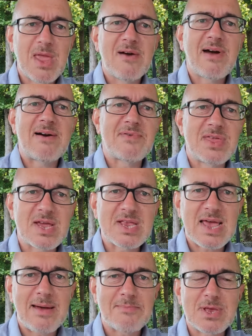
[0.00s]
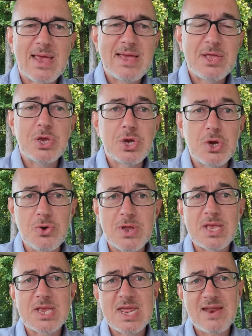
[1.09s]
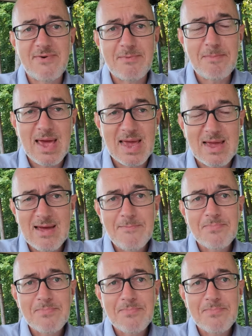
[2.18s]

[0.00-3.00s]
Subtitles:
of having the exams in June instead of in May,